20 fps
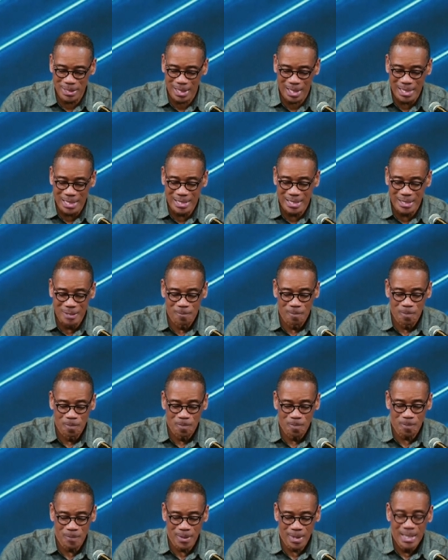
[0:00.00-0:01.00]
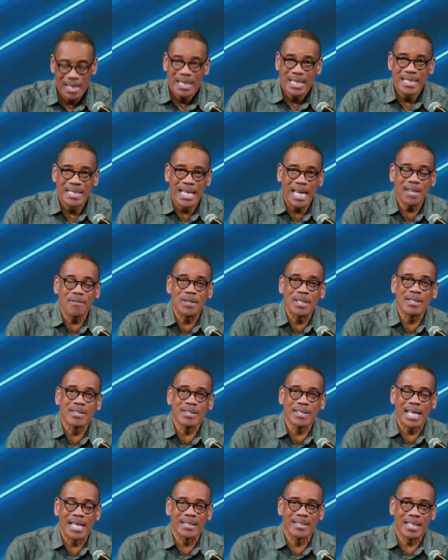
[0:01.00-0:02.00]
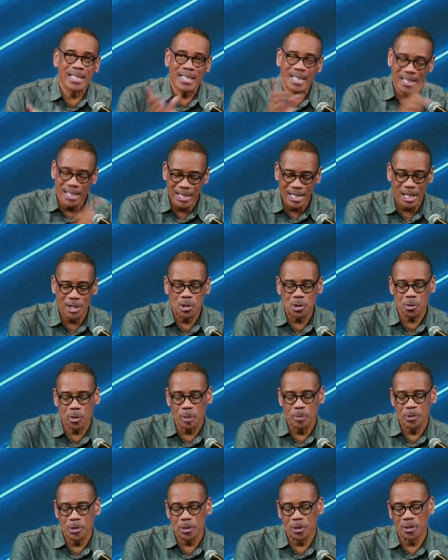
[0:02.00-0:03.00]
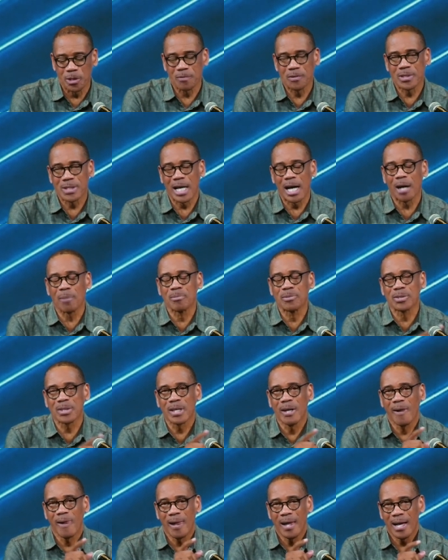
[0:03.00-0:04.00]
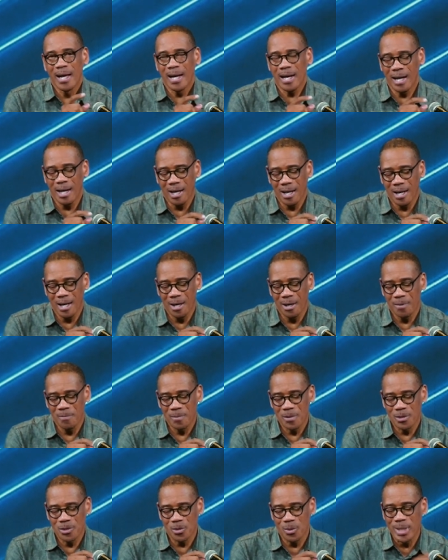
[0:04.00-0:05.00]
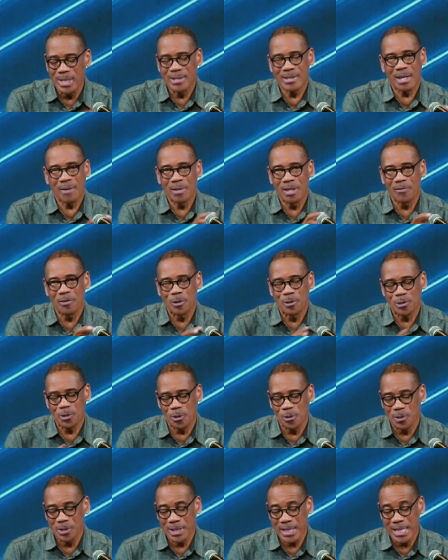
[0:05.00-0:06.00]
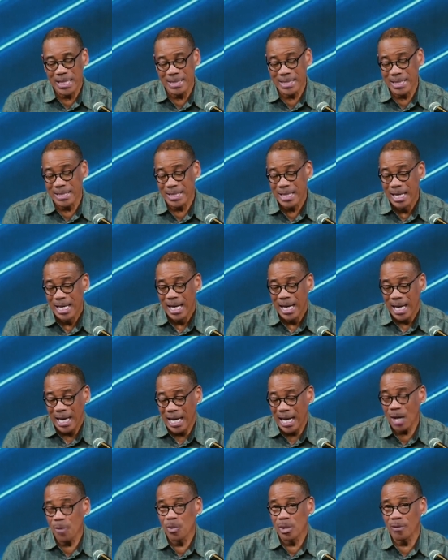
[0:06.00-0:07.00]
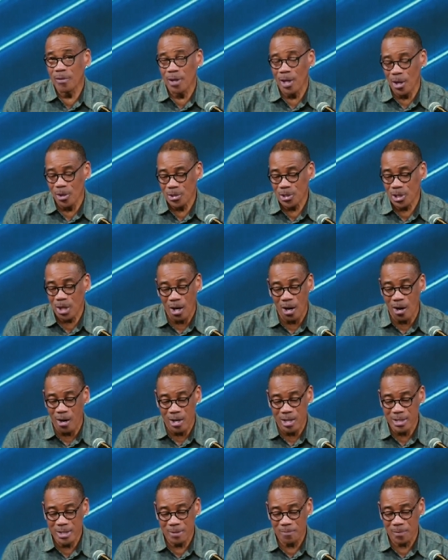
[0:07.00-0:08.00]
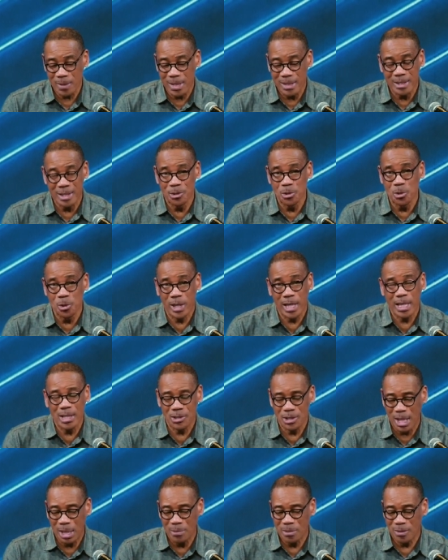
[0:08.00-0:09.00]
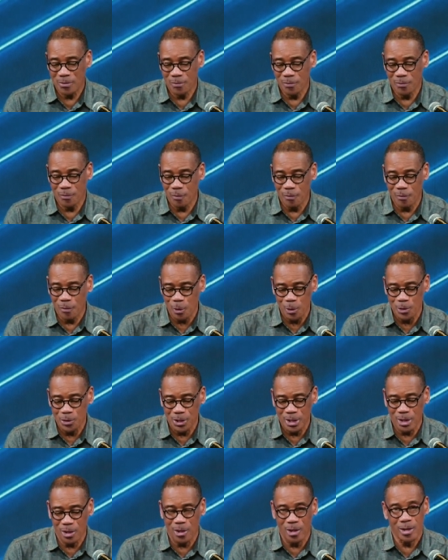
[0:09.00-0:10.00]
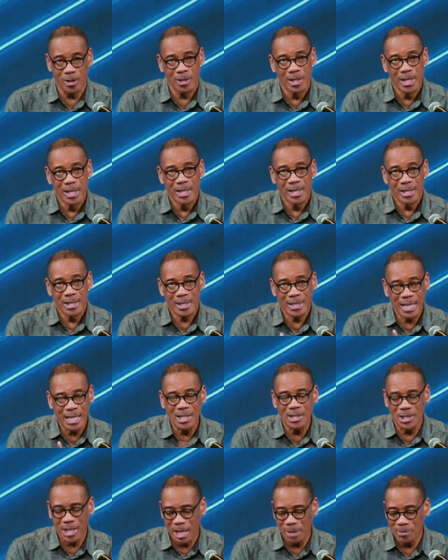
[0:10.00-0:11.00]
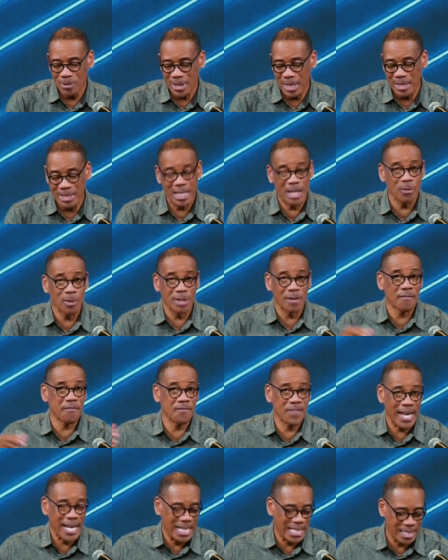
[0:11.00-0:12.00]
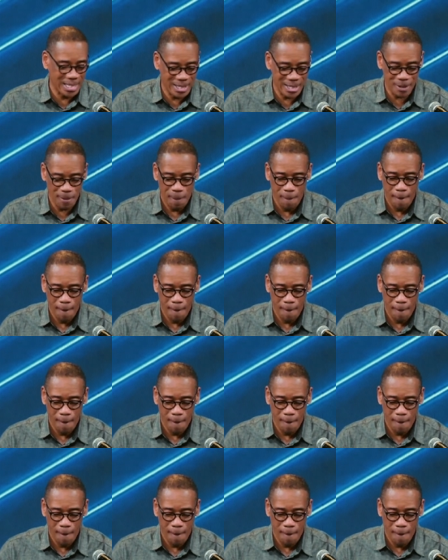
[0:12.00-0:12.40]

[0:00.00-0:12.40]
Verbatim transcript: Clinton. David says it in another scripture of Psalms uh, 27 and verse 13. He says, I would have lost heart in the New King James Version, or King James says he would have fainted.